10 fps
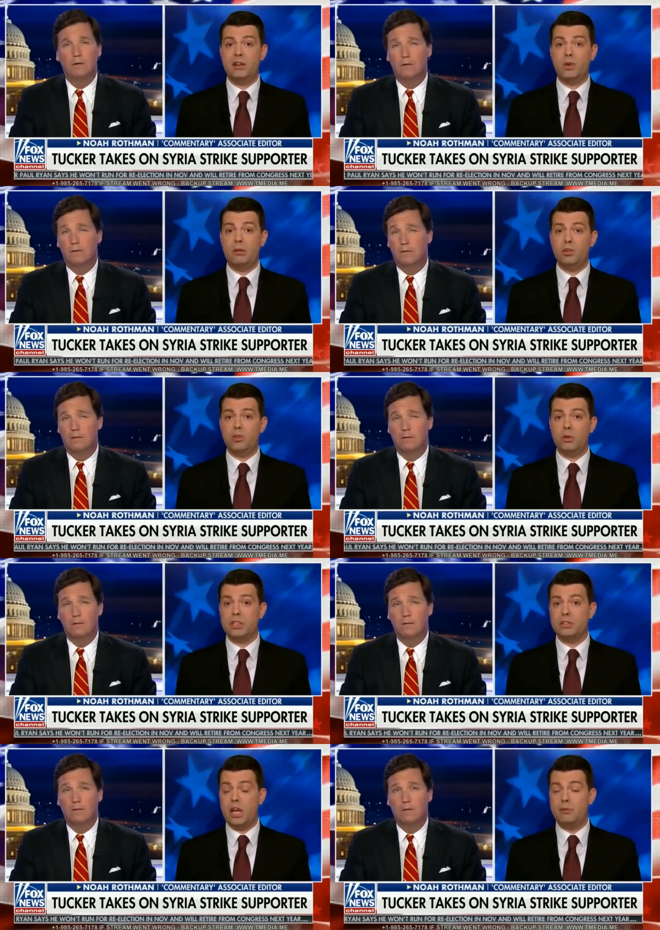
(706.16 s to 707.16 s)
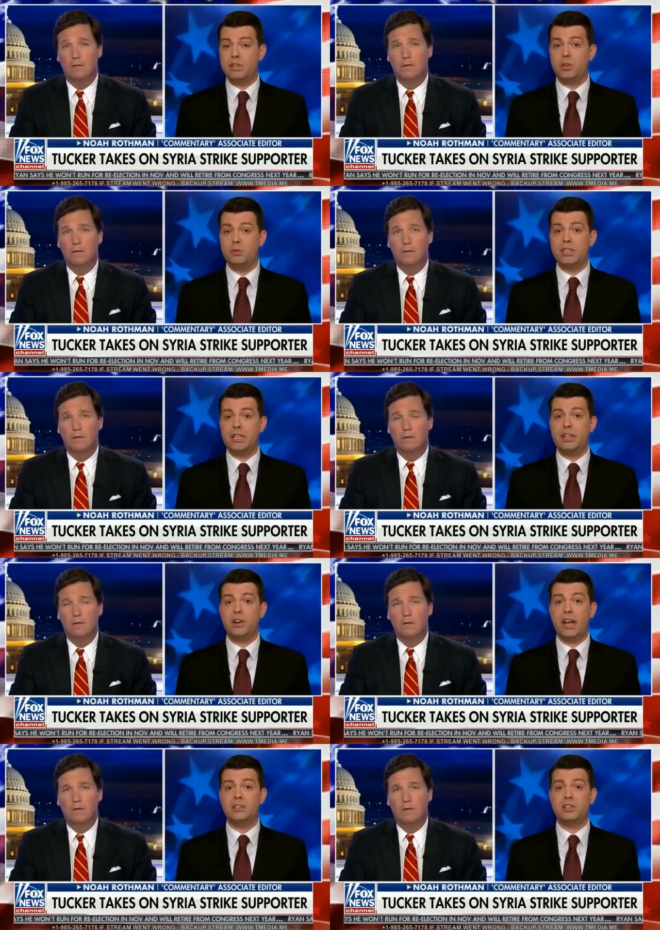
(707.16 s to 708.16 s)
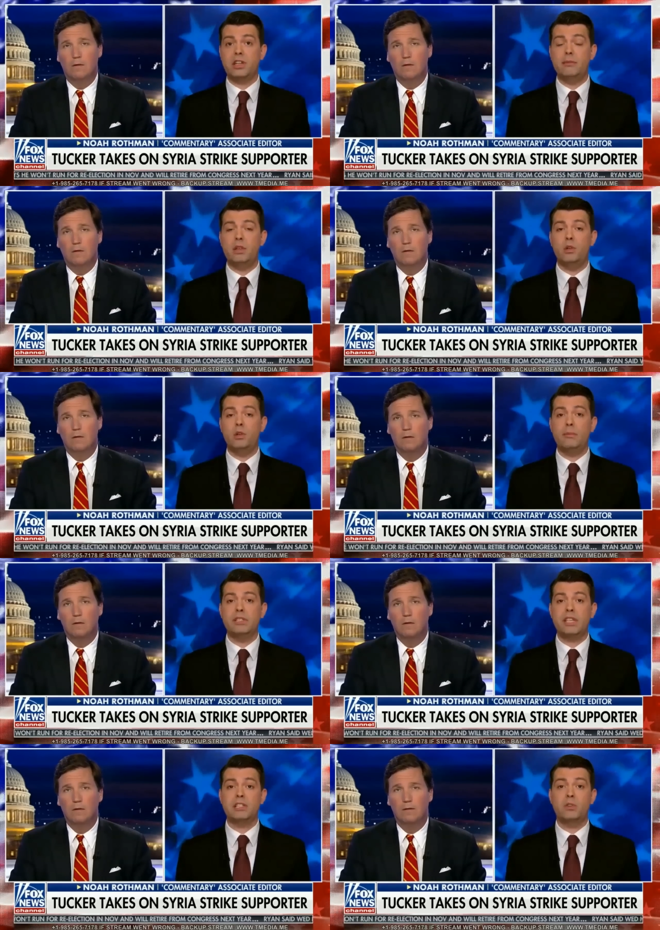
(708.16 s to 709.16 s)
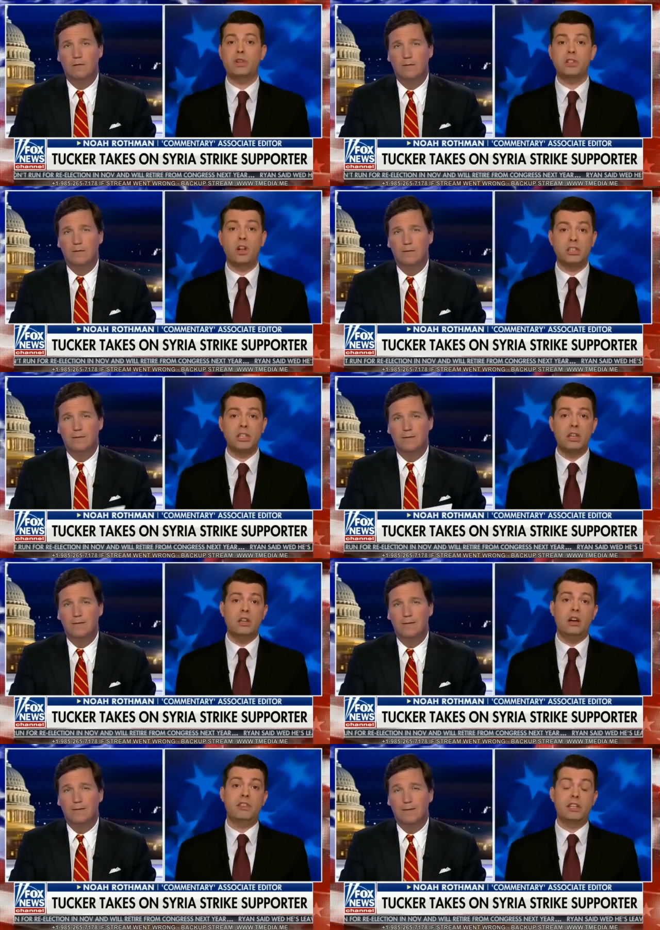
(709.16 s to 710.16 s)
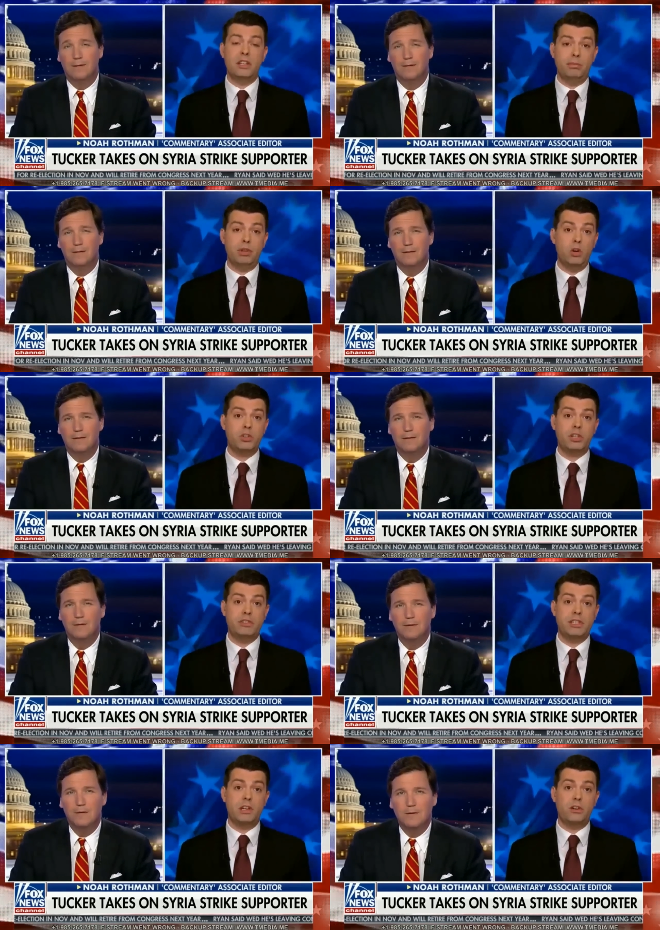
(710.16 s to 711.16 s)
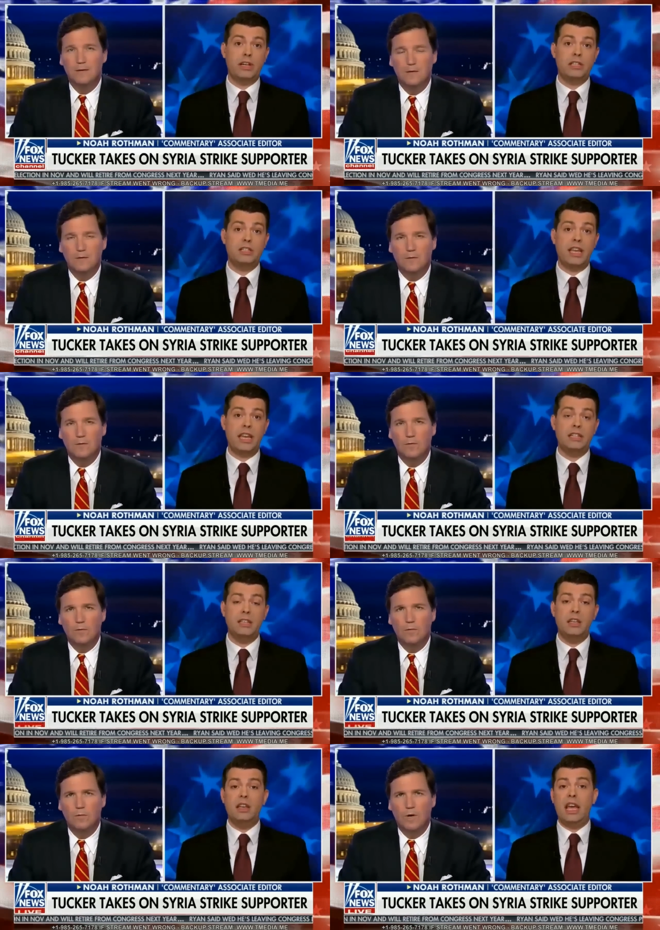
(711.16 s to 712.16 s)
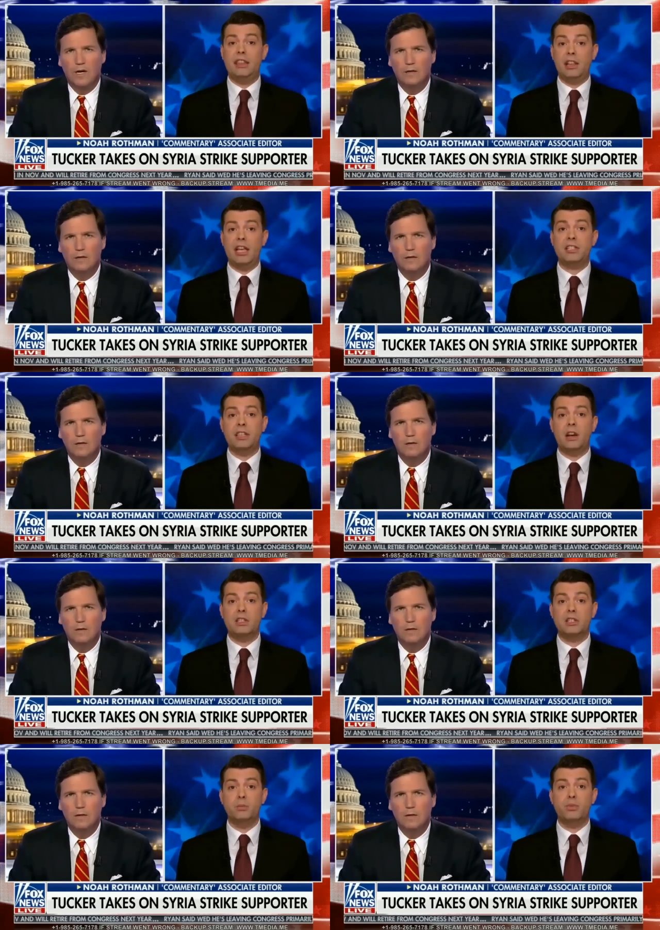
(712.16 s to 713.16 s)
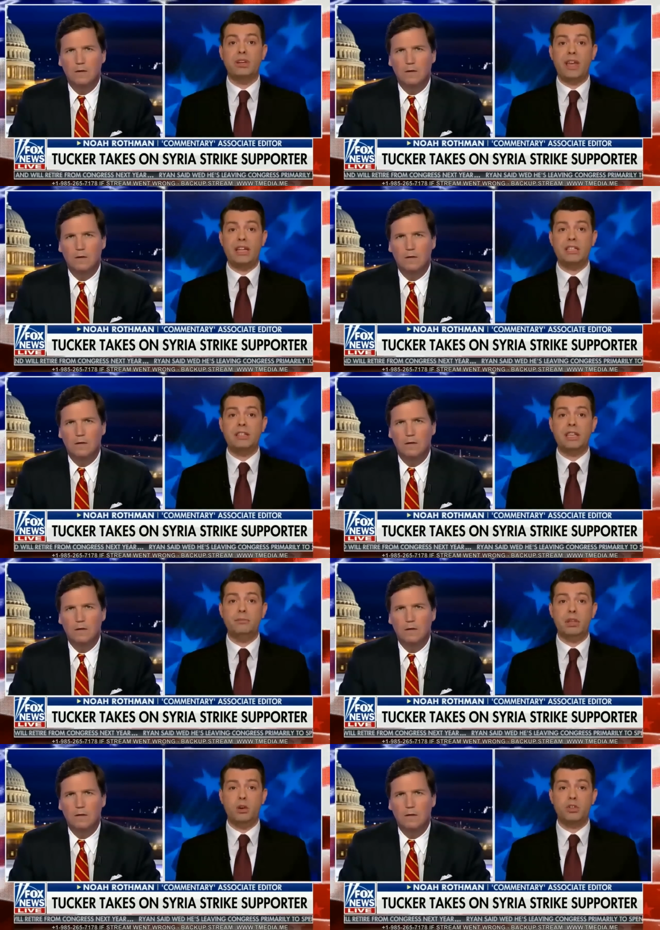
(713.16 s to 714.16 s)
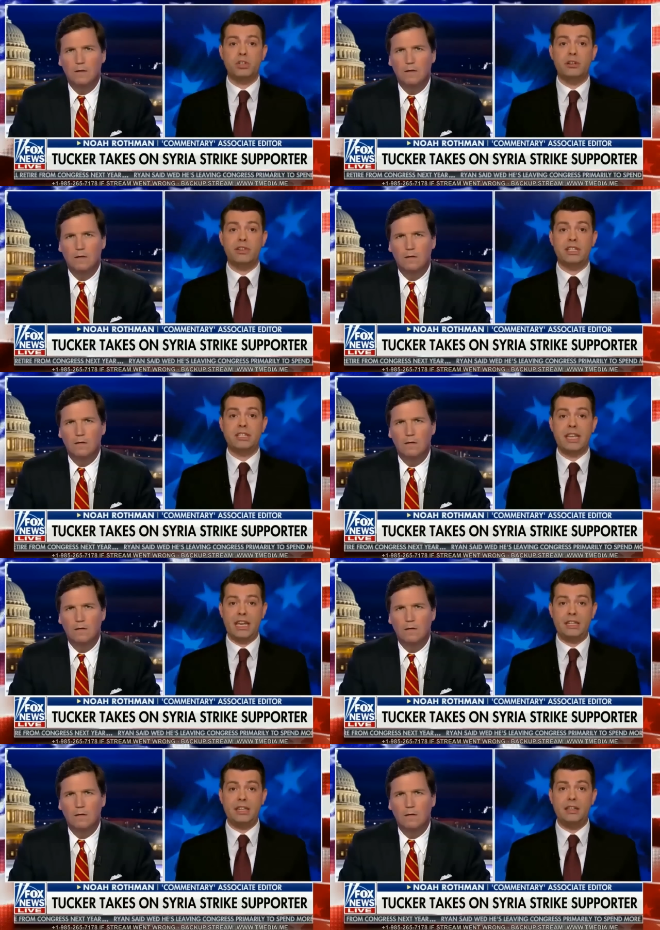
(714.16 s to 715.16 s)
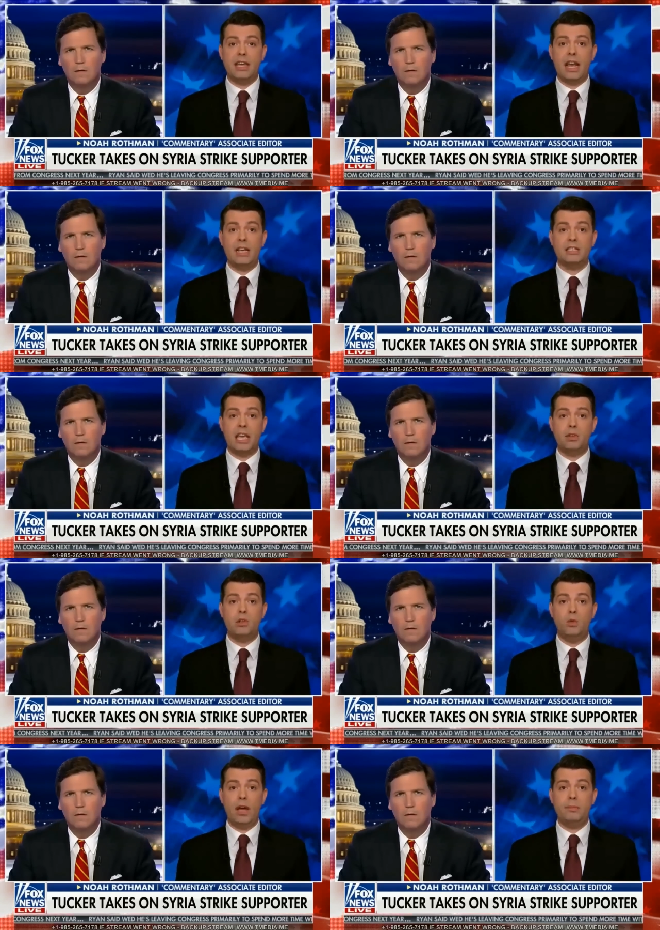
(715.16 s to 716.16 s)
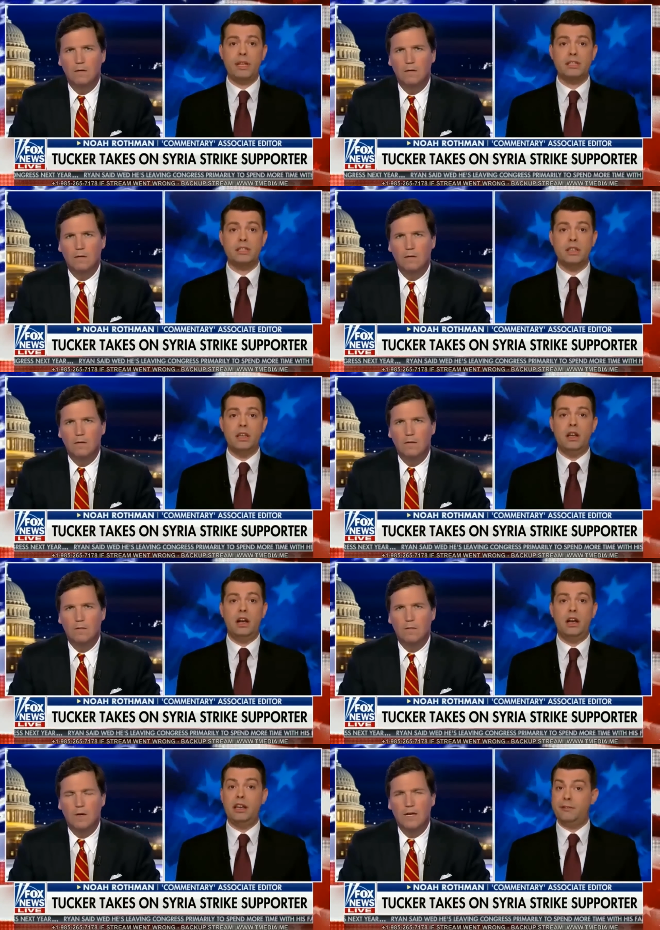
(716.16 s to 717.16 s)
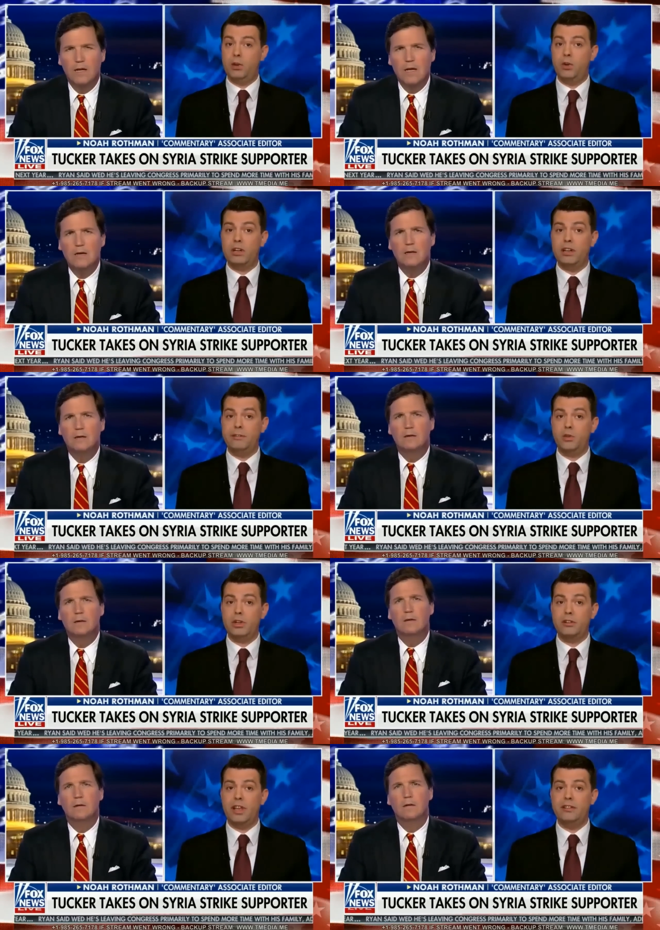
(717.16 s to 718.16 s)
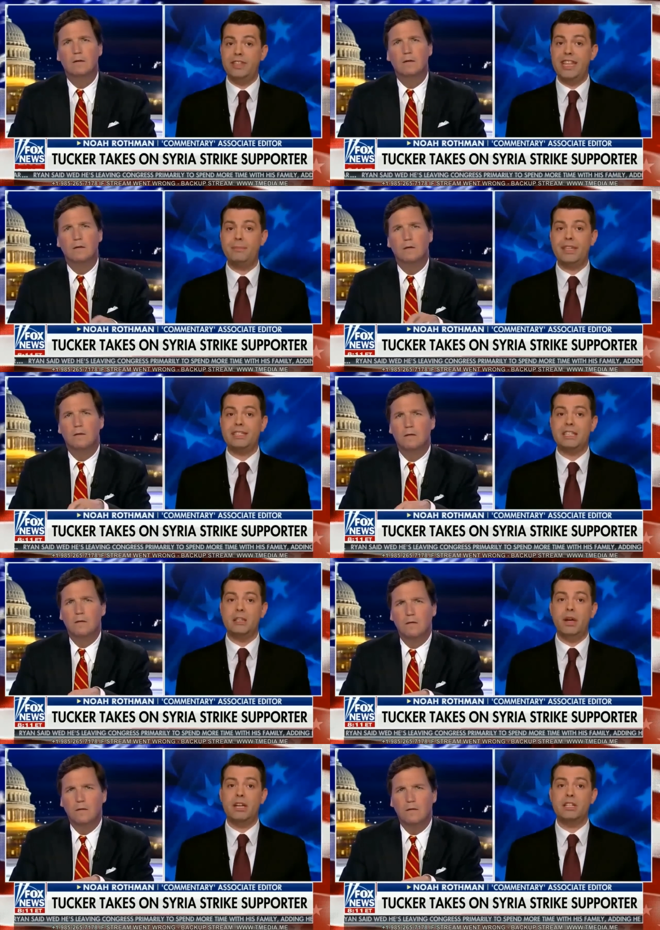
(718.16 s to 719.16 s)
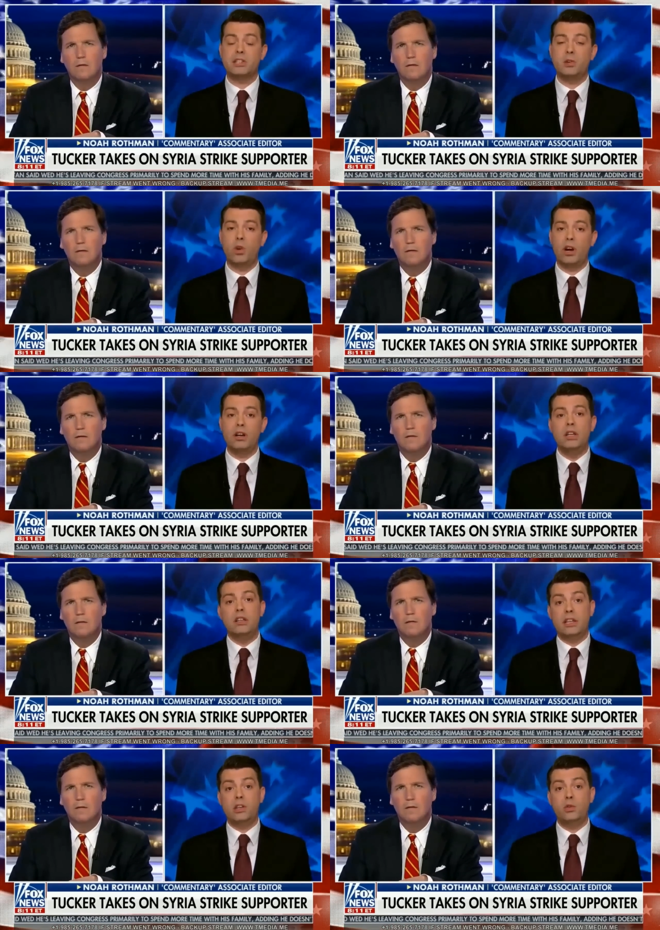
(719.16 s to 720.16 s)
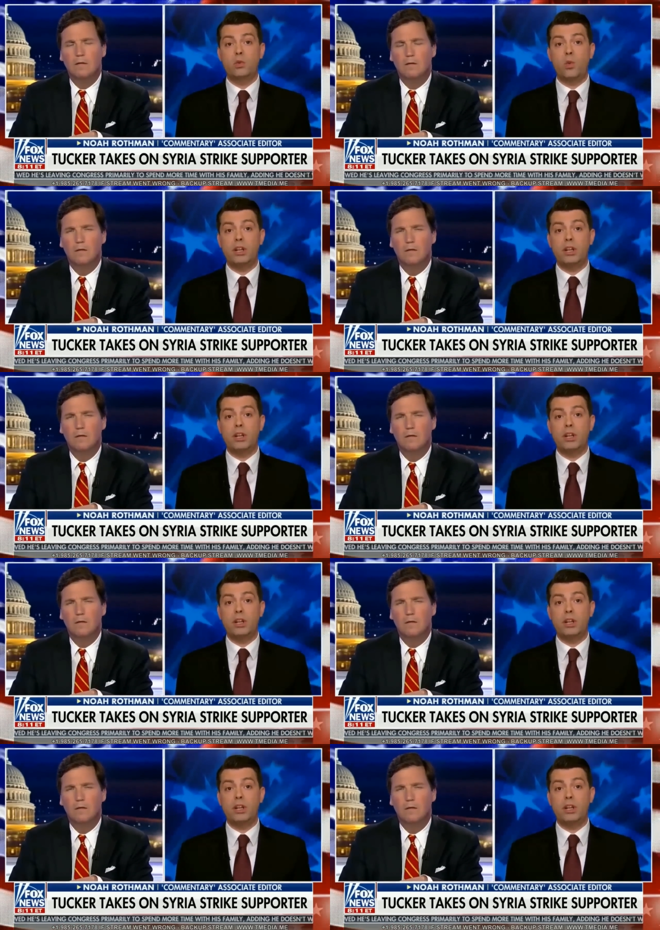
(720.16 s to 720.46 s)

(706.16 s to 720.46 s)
Speaker 1: rebel groups, Islamist groups, did get their hands on chemical weapons as a result of the implosion of the Syrian state. And right. the lesson there is to prevent the implosion of a state that has chemical weapons. Uh, right. If you were to, if you were to nip this in the bud, as it were, then you would want